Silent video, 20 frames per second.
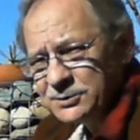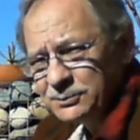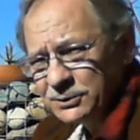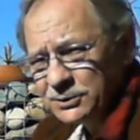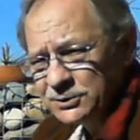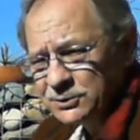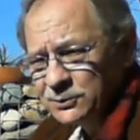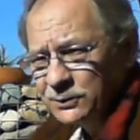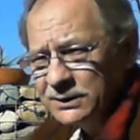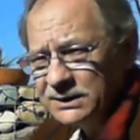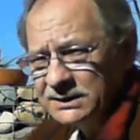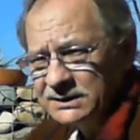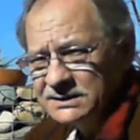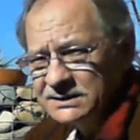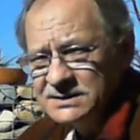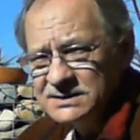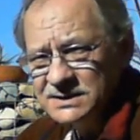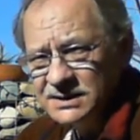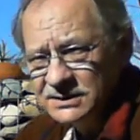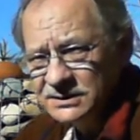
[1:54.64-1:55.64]
between
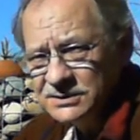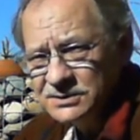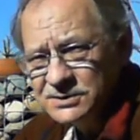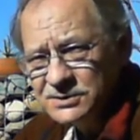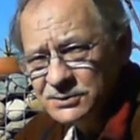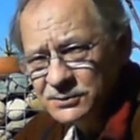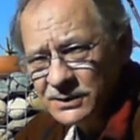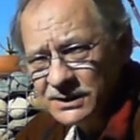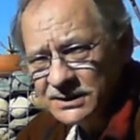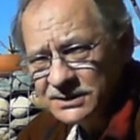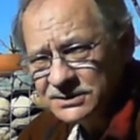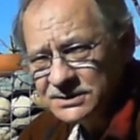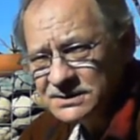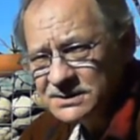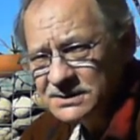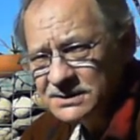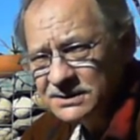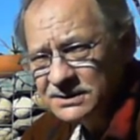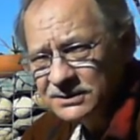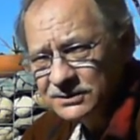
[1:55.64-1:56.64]
sun, stress,
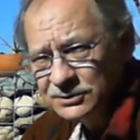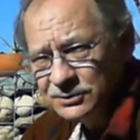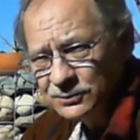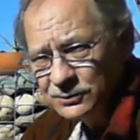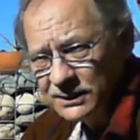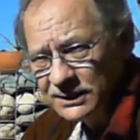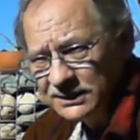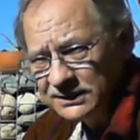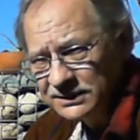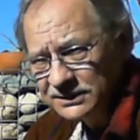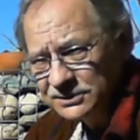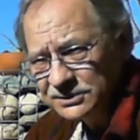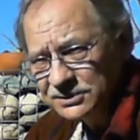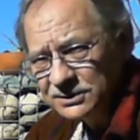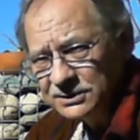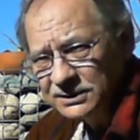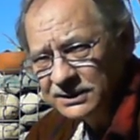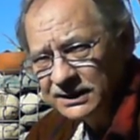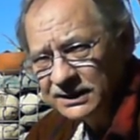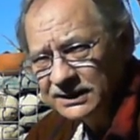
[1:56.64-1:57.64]
drainage,
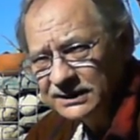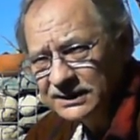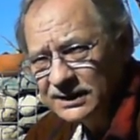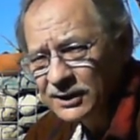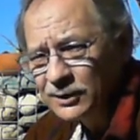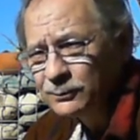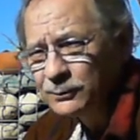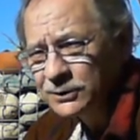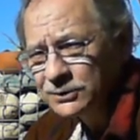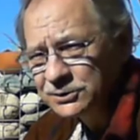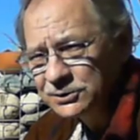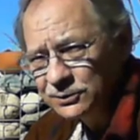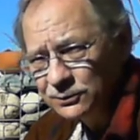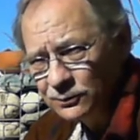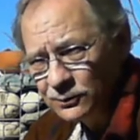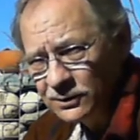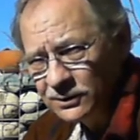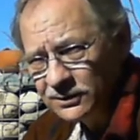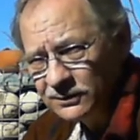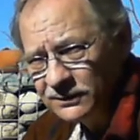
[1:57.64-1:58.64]
and how much you're
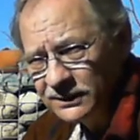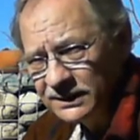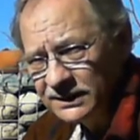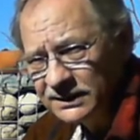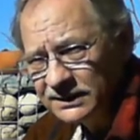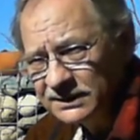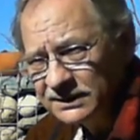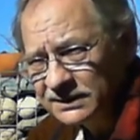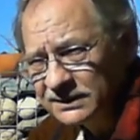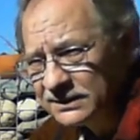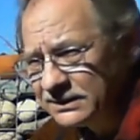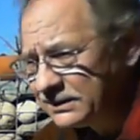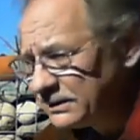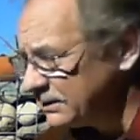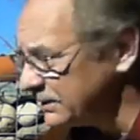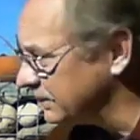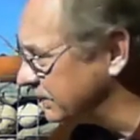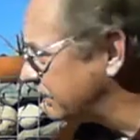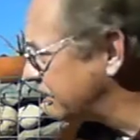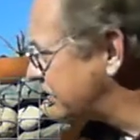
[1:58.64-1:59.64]
watering it.
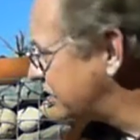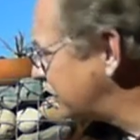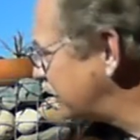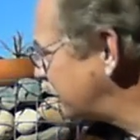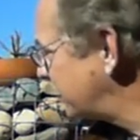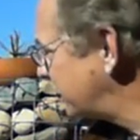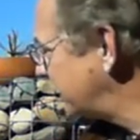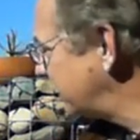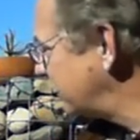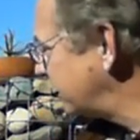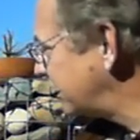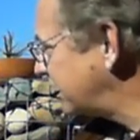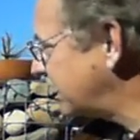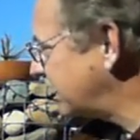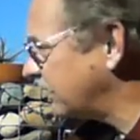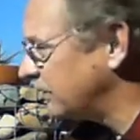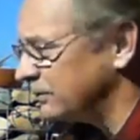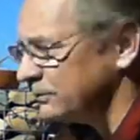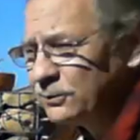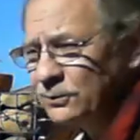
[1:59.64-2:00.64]
So here in
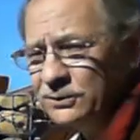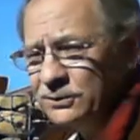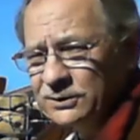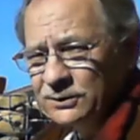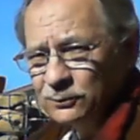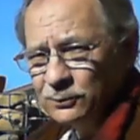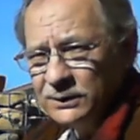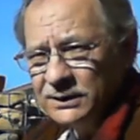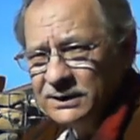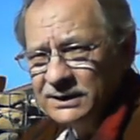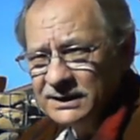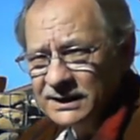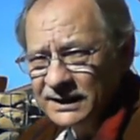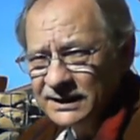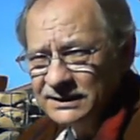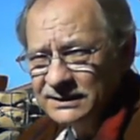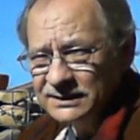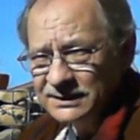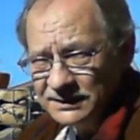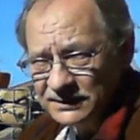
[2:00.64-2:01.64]
California, we
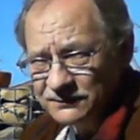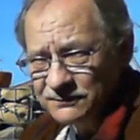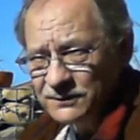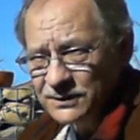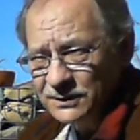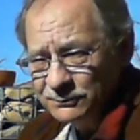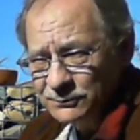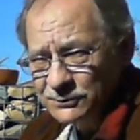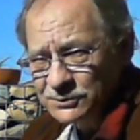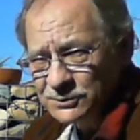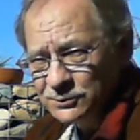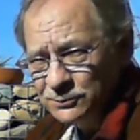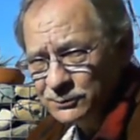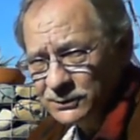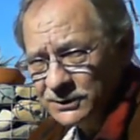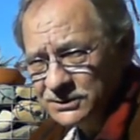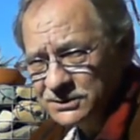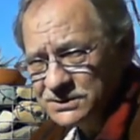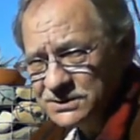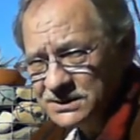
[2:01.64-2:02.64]
can give them too
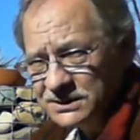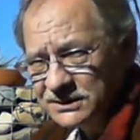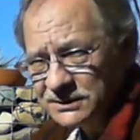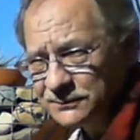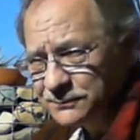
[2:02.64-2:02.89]
much sun.